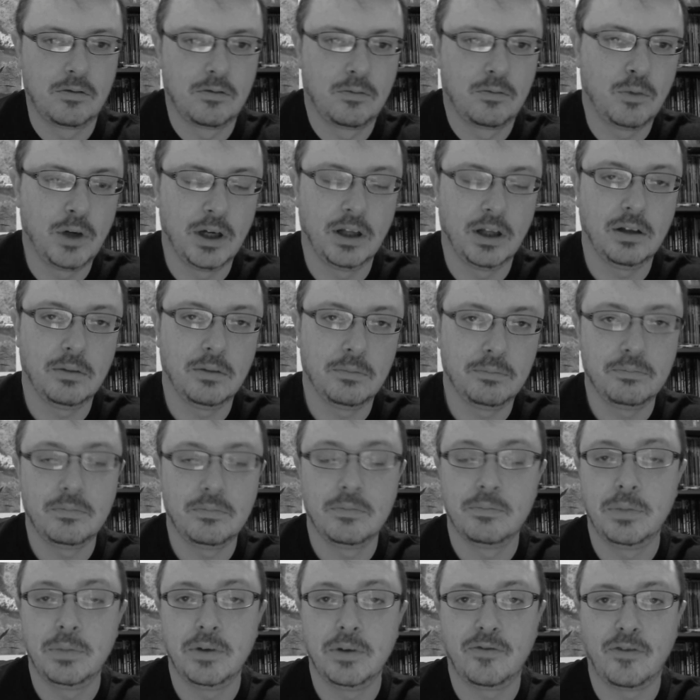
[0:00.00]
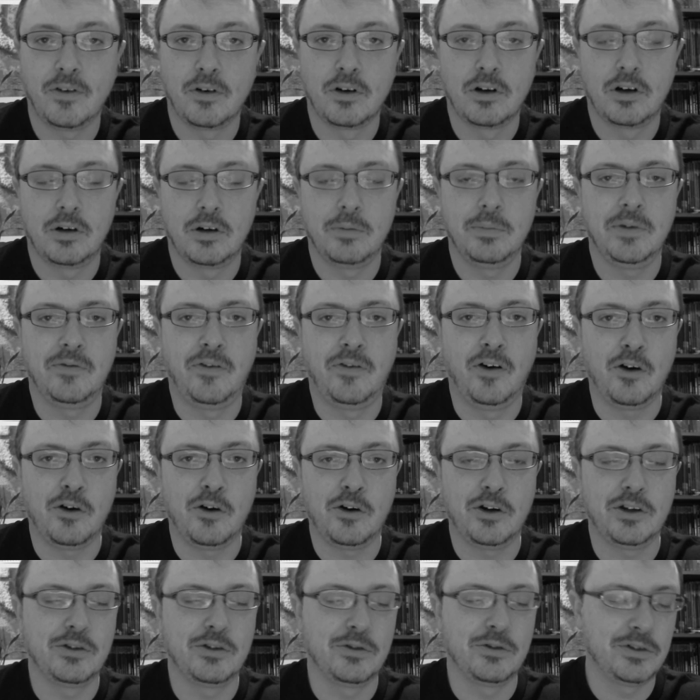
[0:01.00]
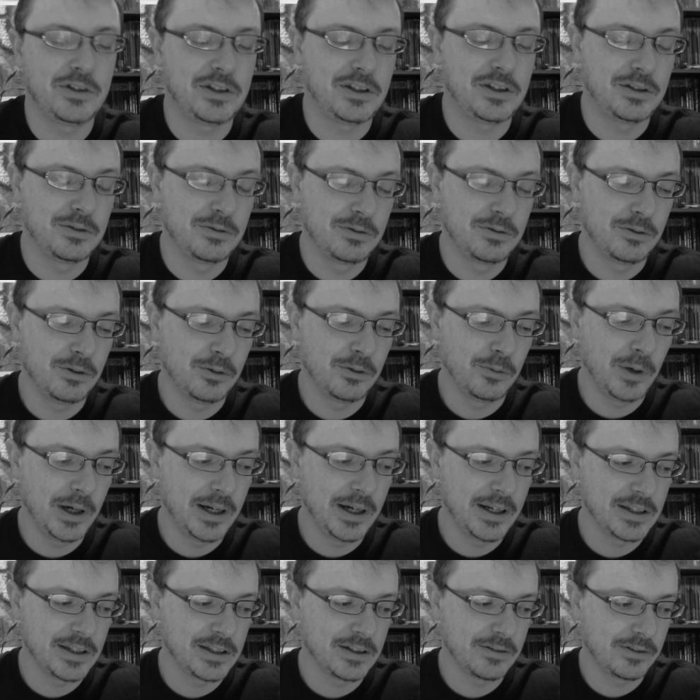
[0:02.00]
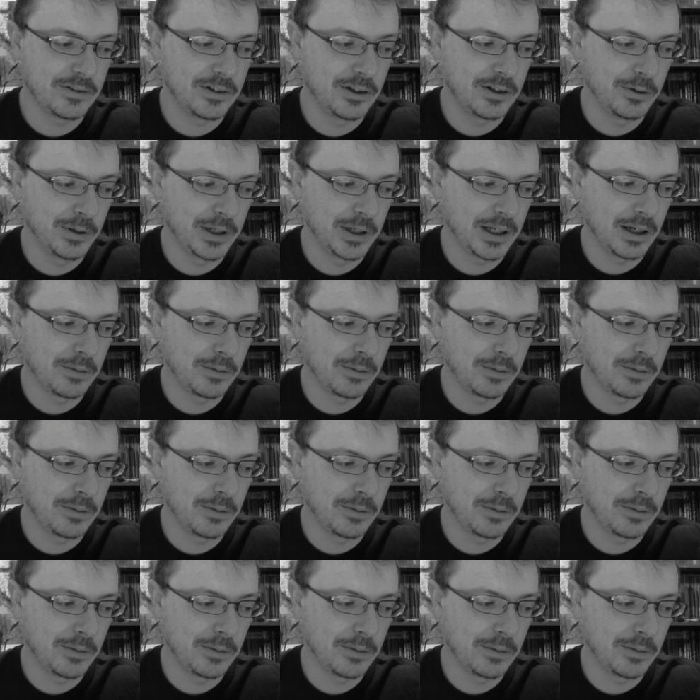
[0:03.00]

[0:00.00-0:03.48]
well, before those two ways of going